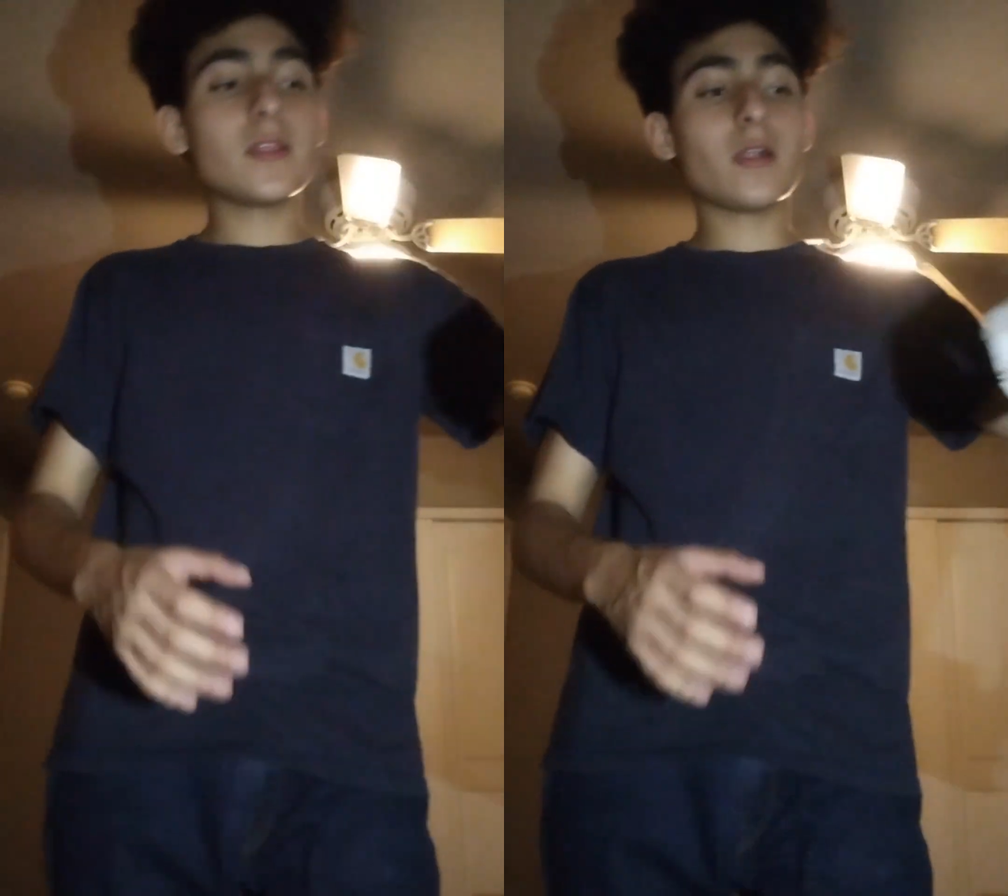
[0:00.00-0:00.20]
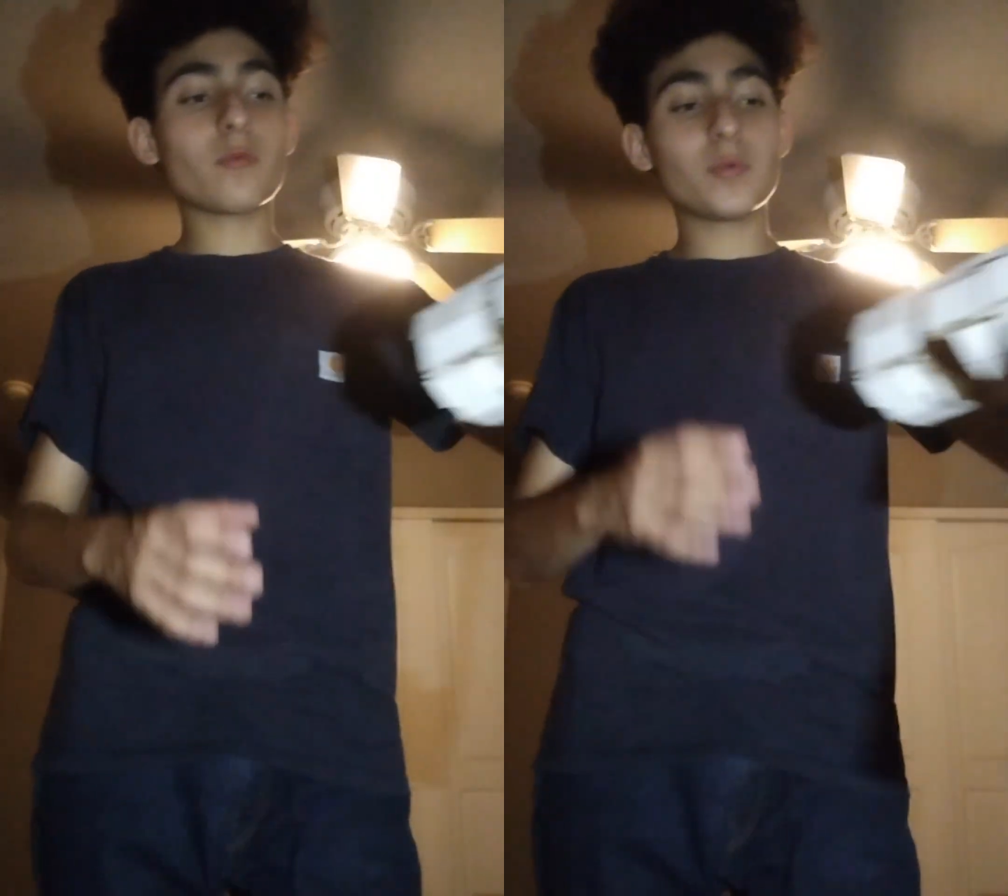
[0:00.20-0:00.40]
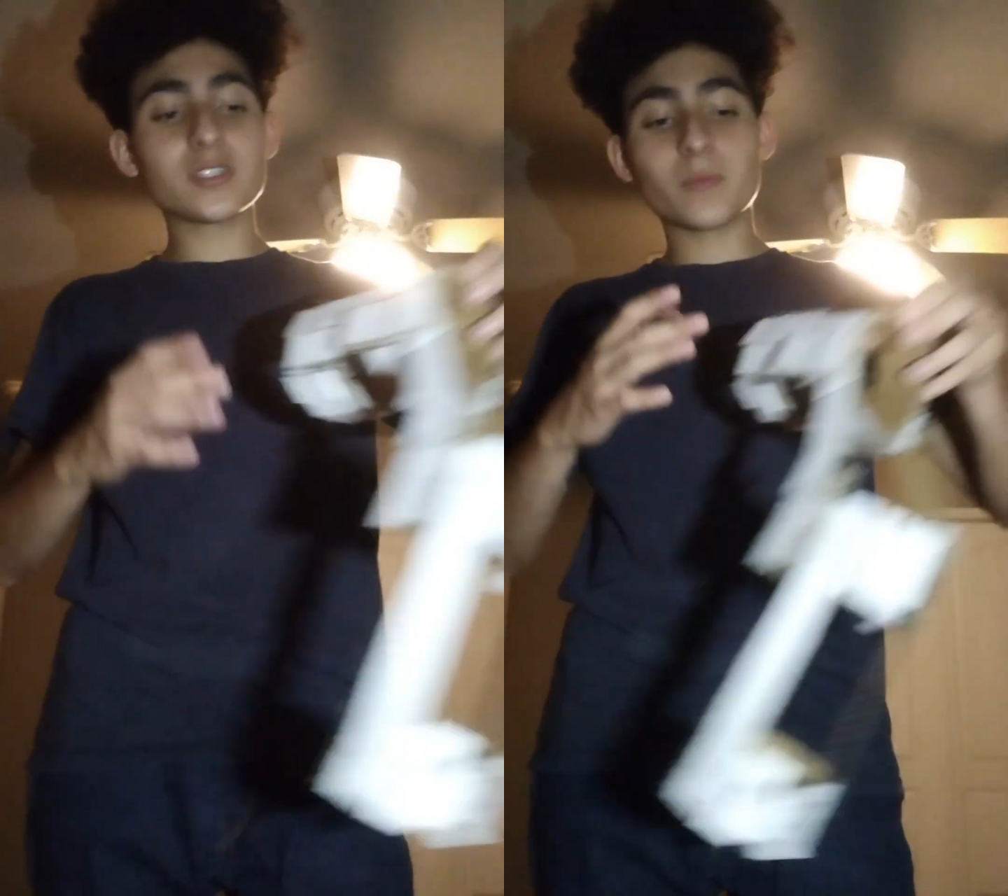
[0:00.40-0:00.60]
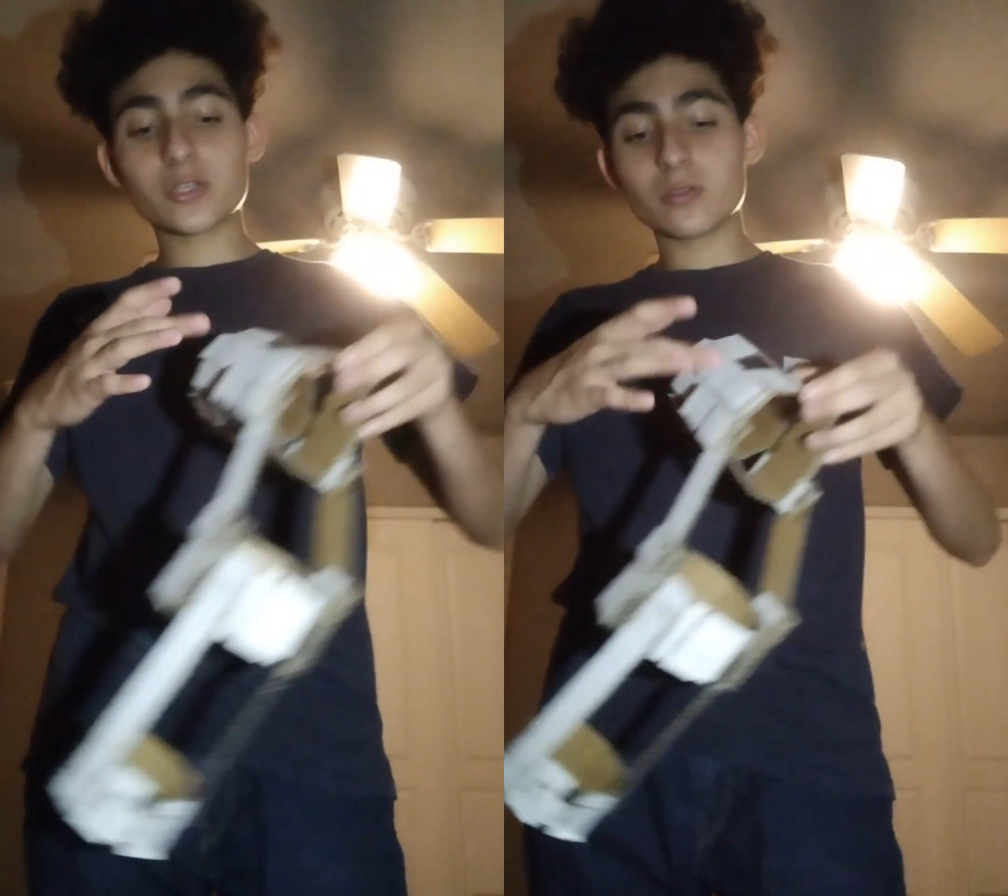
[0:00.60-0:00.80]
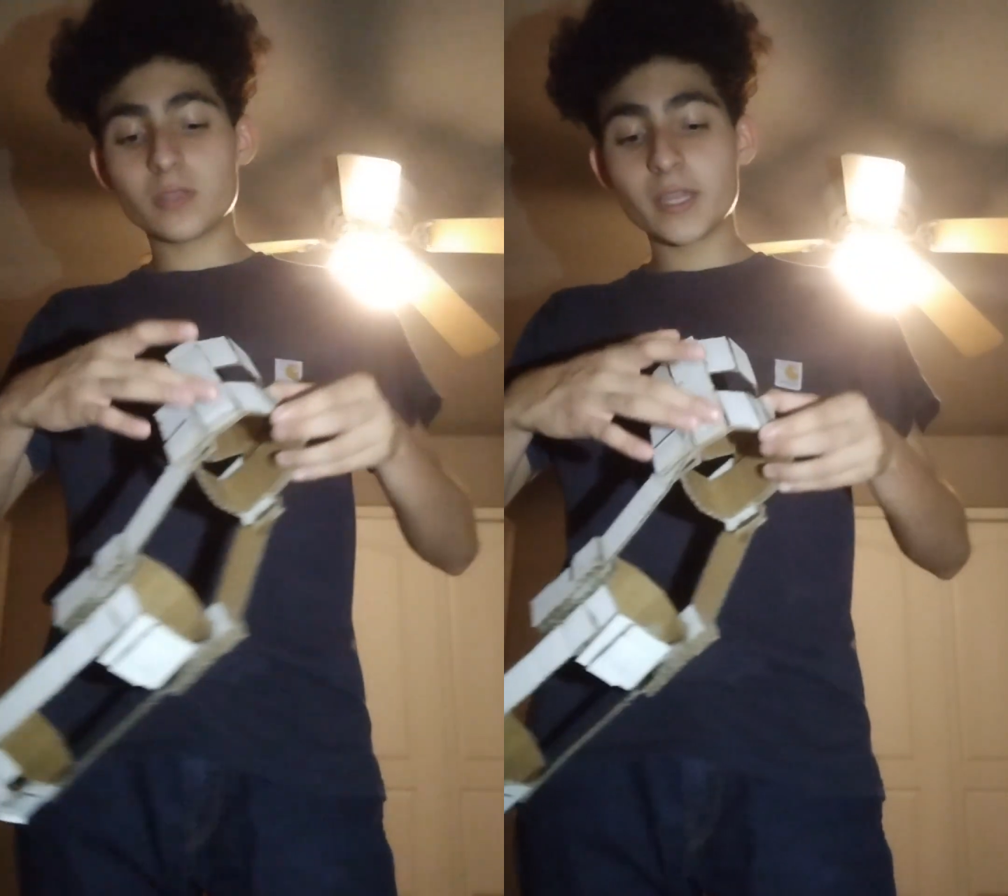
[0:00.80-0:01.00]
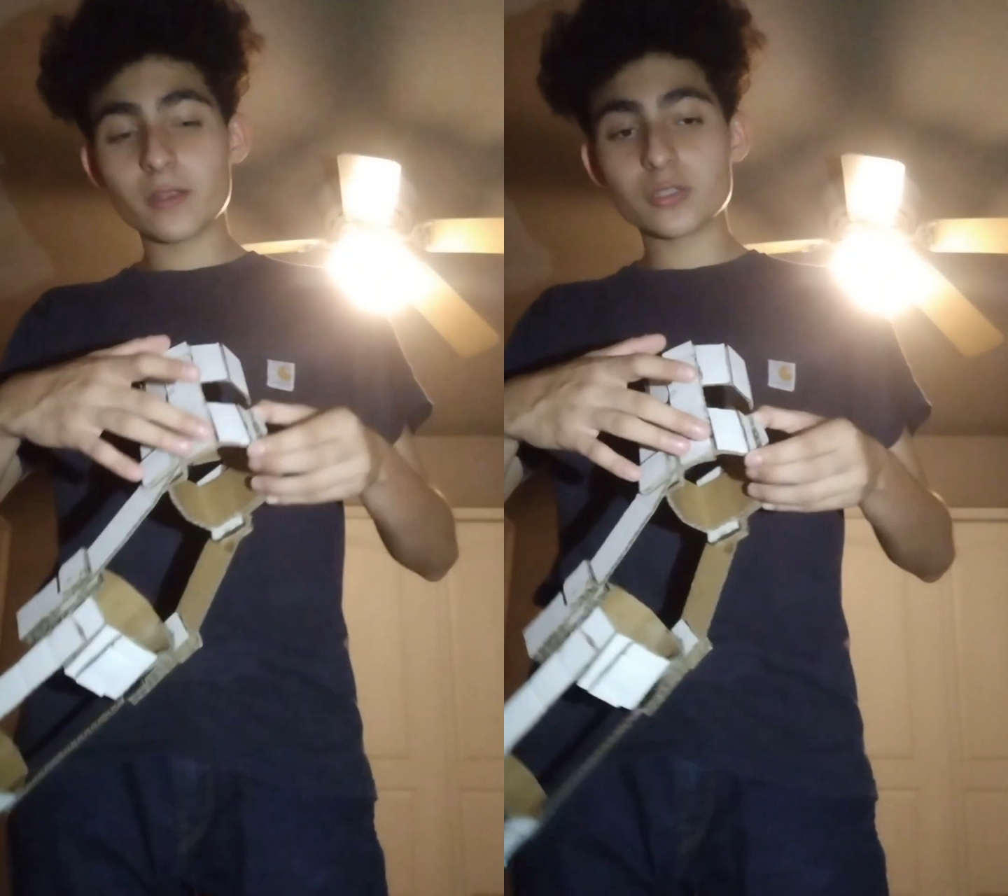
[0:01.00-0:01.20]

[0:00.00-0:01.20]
I'm gonna put some extra layers